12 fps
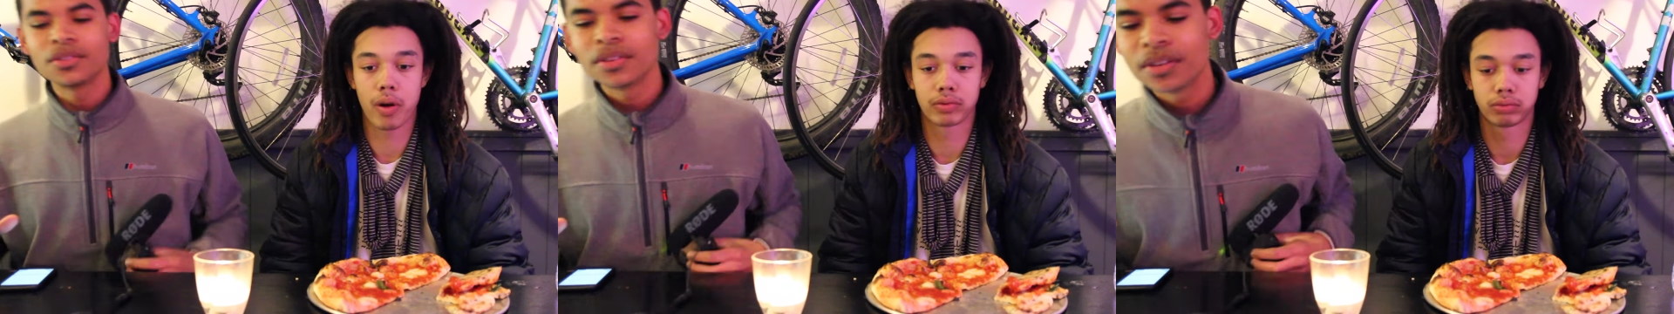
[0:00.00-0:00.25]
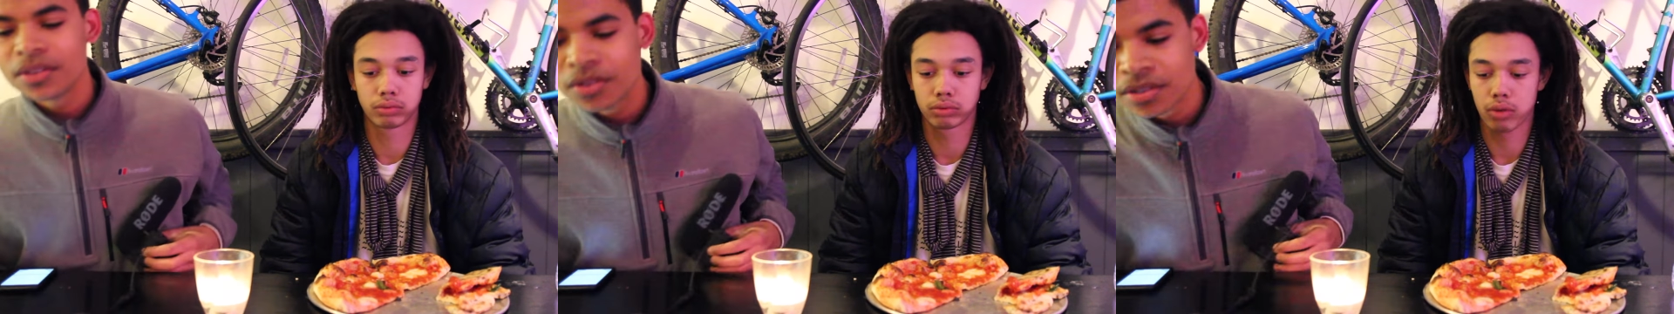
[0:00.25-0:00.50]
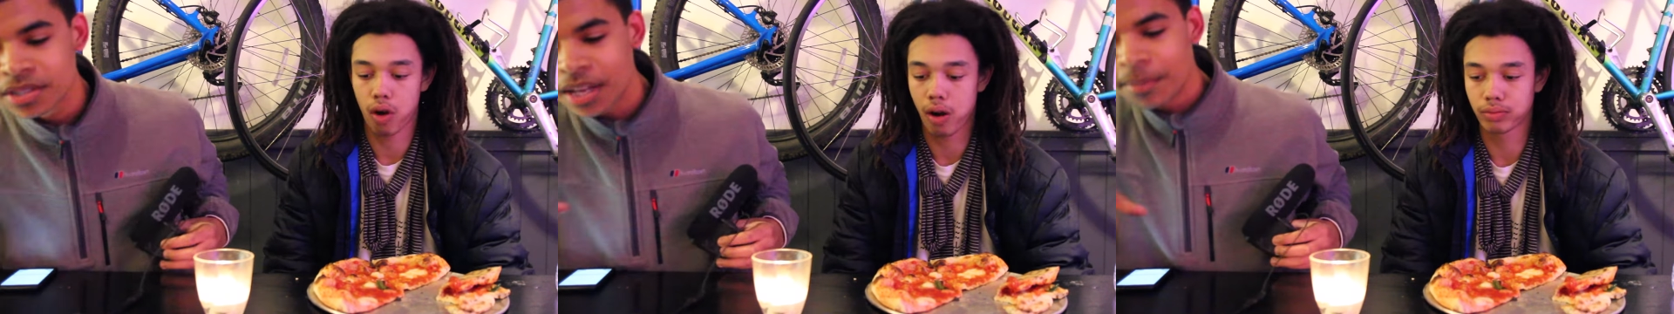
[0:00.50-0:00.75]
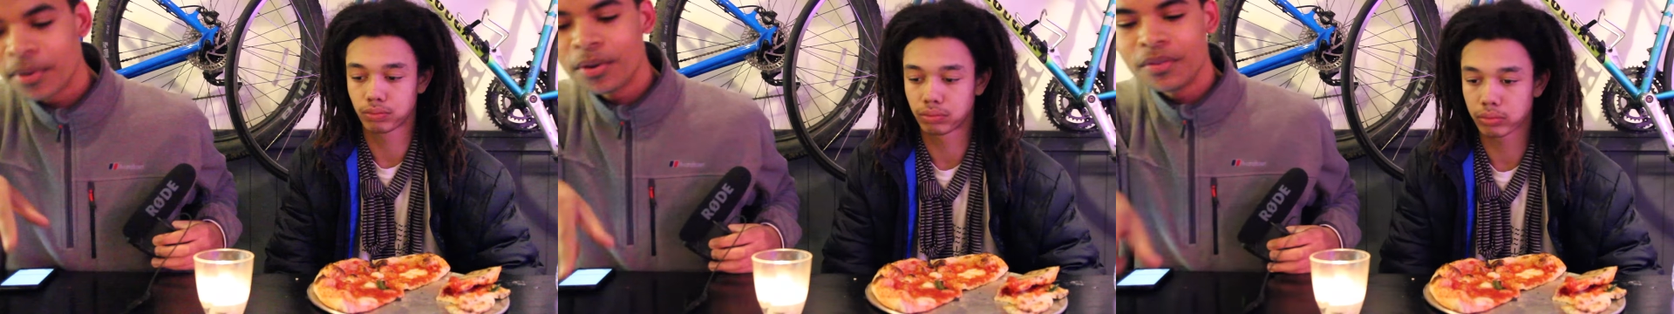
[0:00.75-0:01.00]
Speaker 1: can, you can
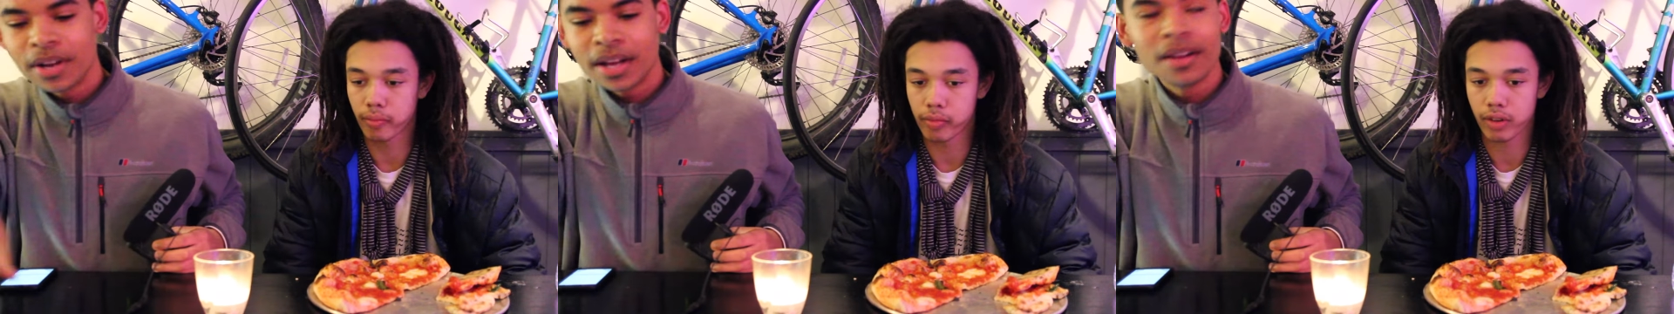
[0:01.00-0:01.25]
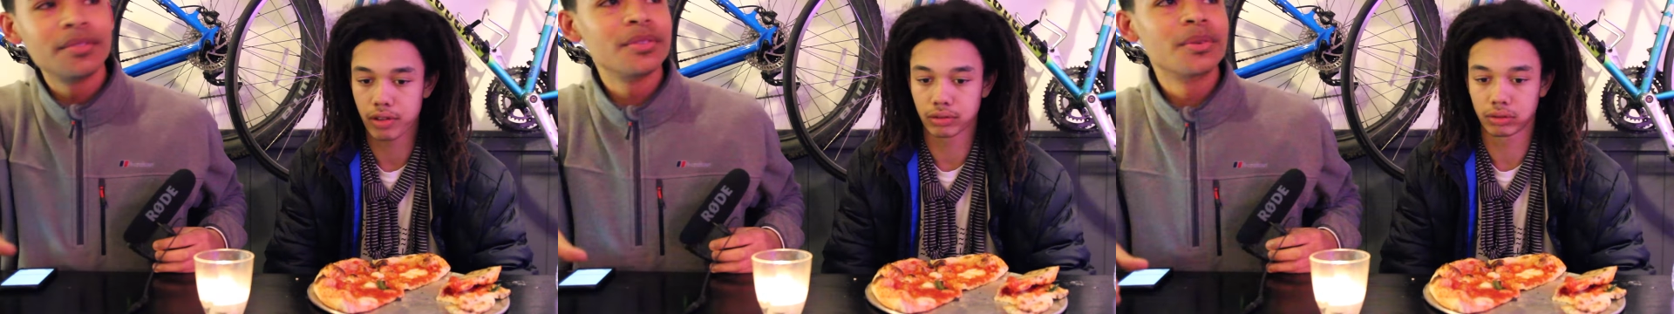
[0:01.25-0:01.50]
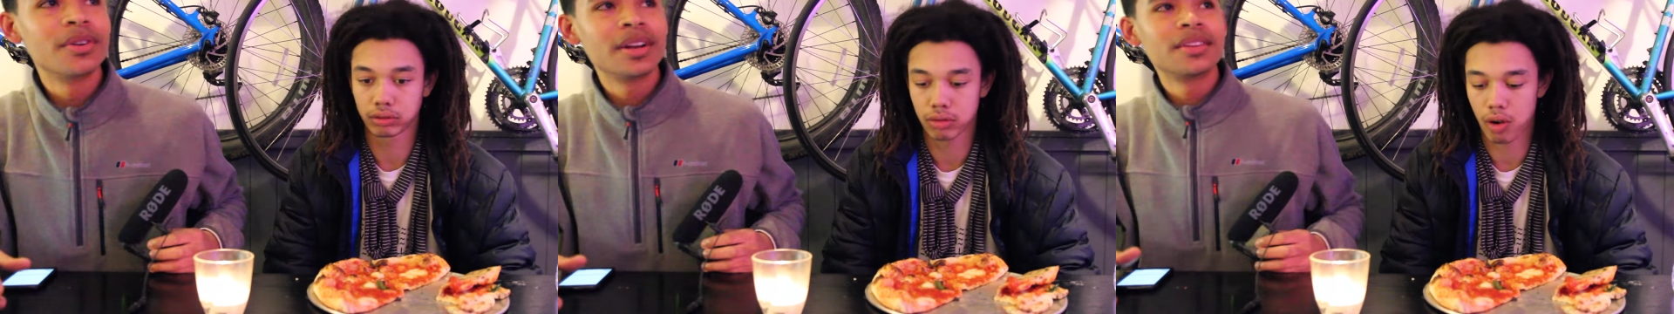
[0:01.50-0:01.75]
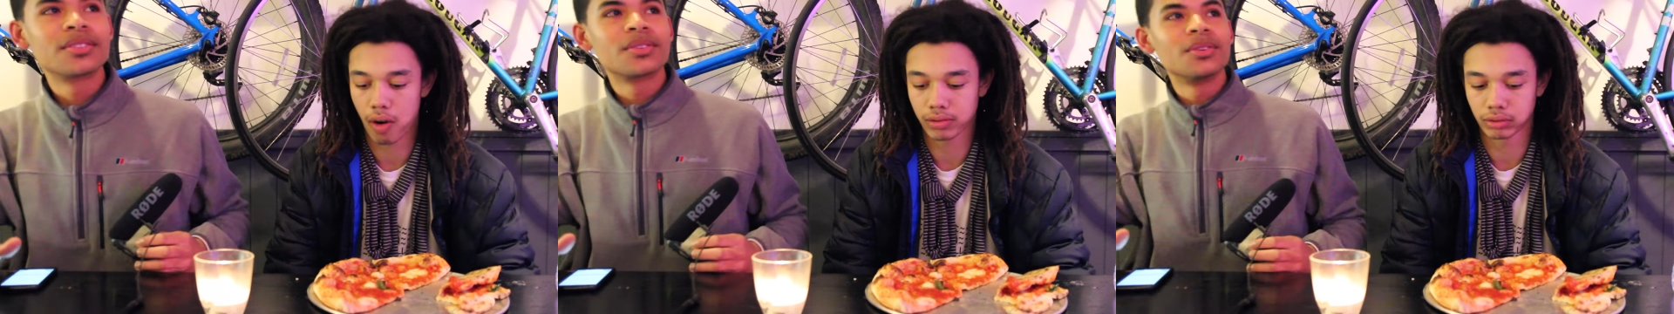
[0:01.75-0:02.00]
step over there if you want.
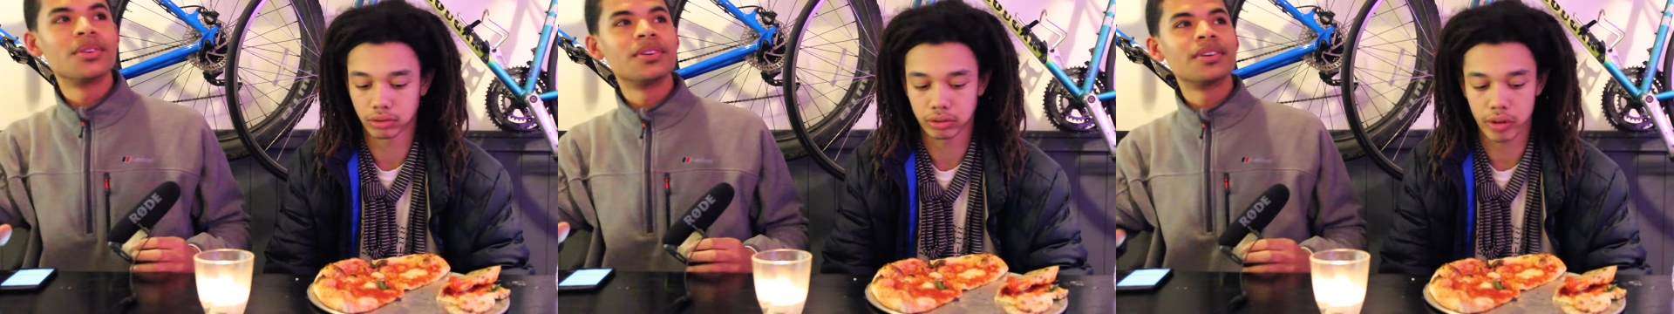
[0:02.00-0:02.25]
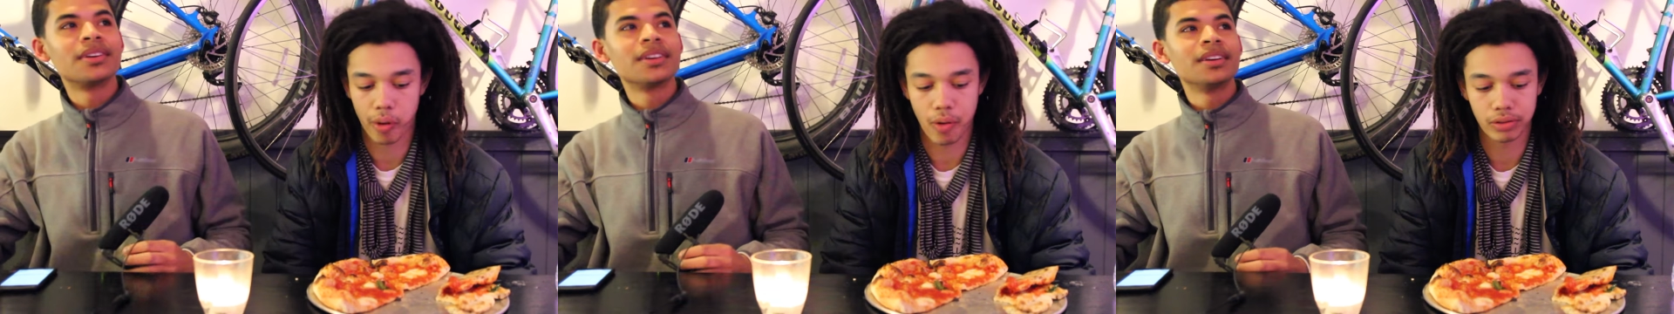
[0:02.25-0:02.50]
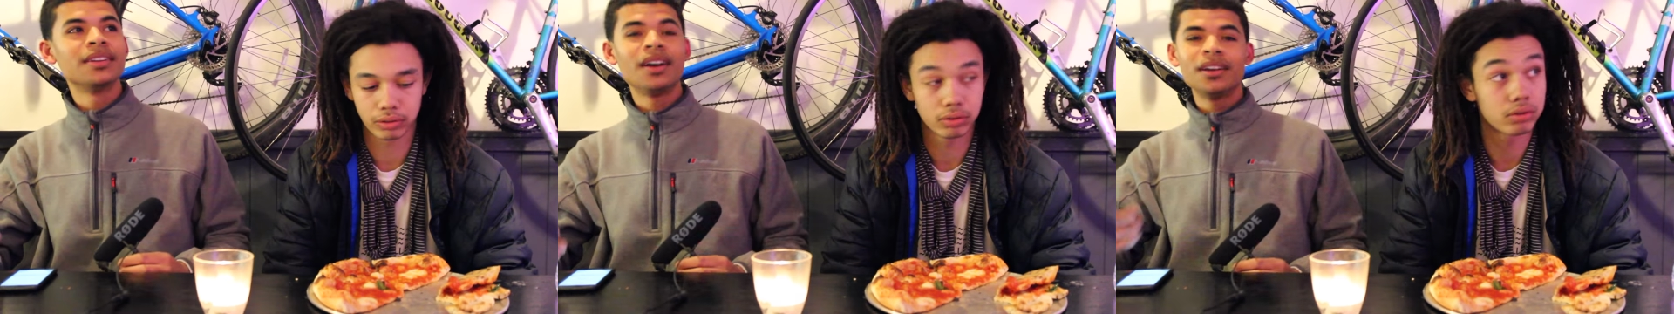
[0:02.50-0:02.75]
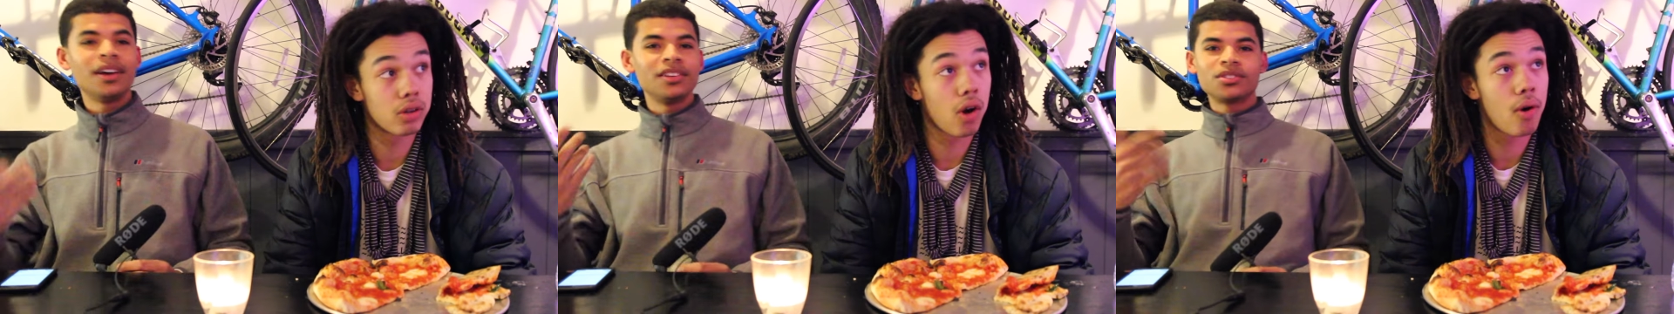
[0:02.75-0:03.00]
That's cool. No,
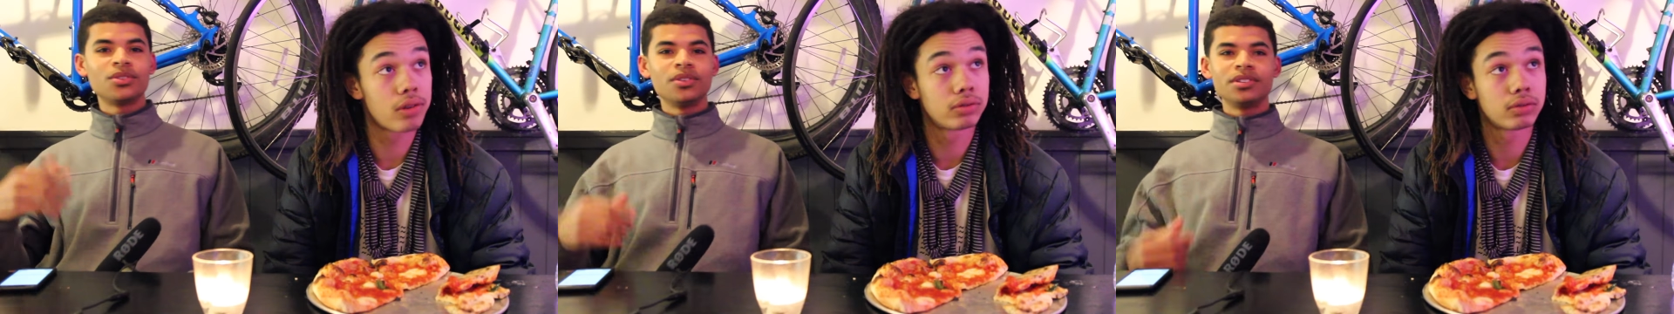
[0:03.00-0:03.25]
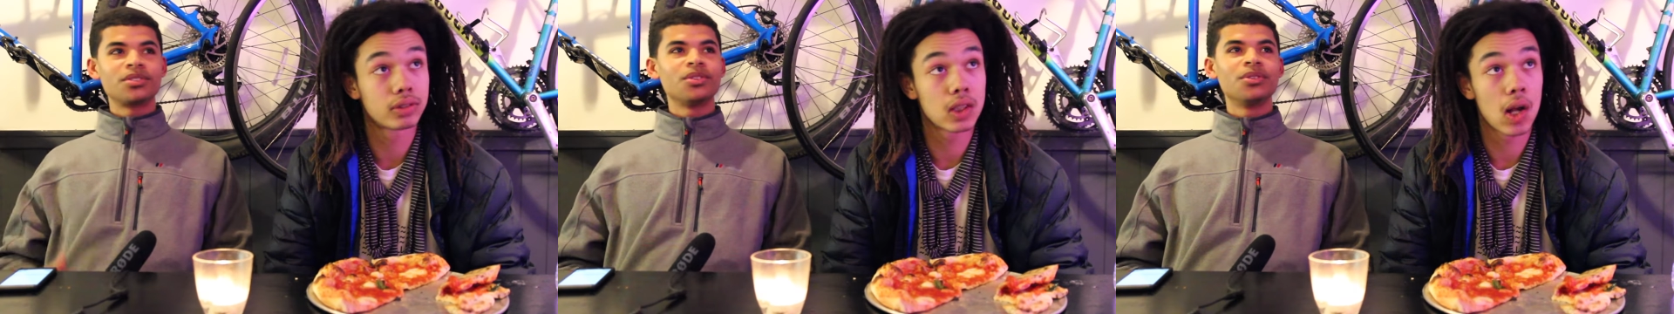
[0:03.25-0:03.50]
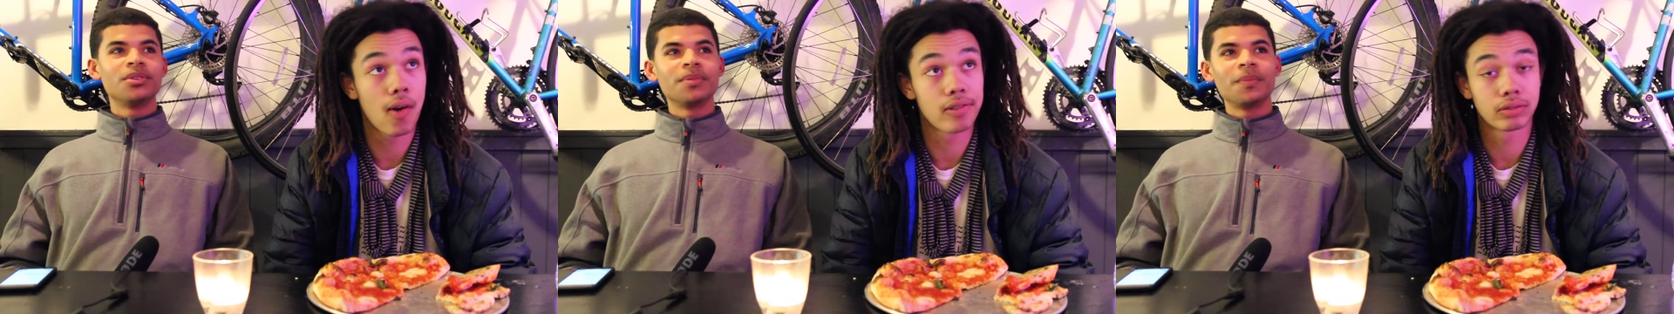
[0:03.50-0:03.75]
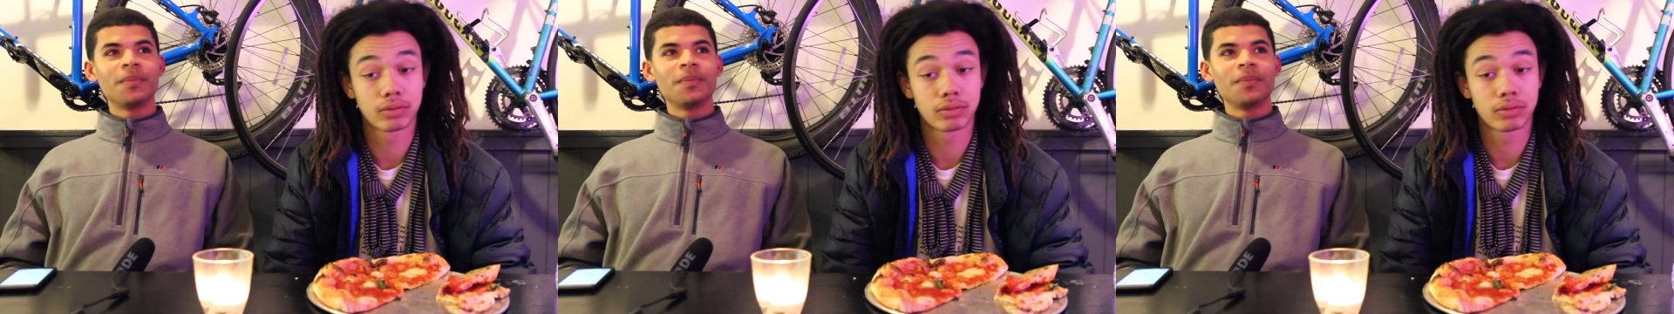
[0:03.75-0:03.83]
no, it's cool, it's cool.